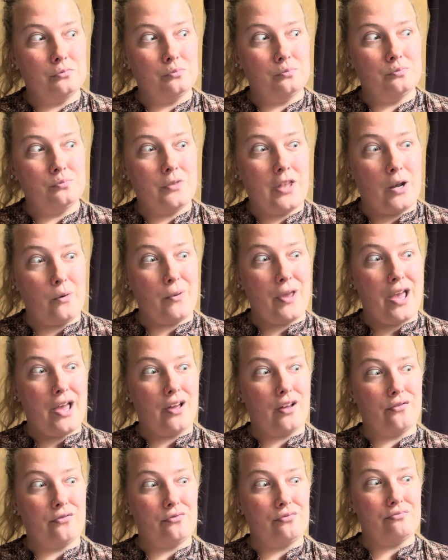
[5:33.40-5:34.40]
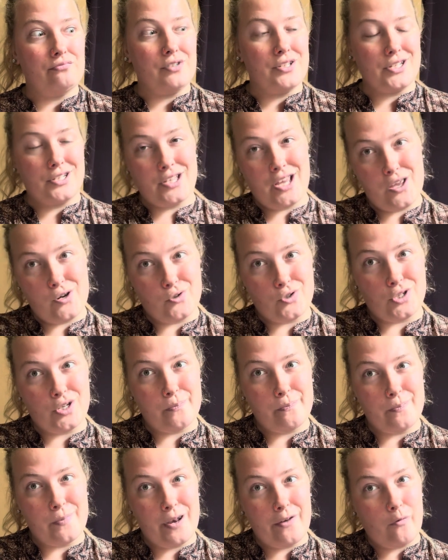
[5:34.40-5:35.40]
then we have a
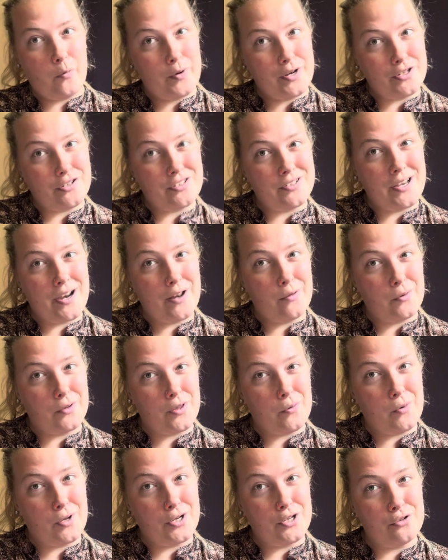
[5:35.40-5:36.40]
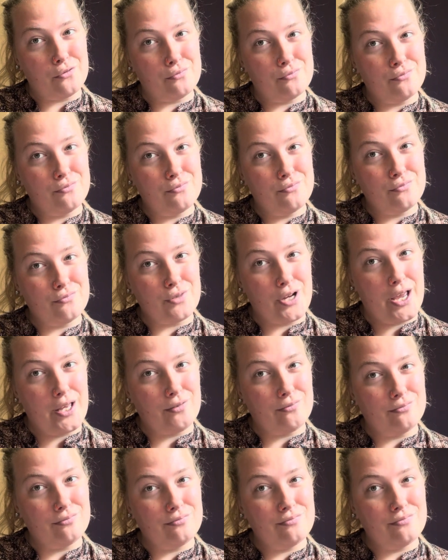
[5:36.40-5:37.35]
dictatorship and everybody's deciding what they want to do, right?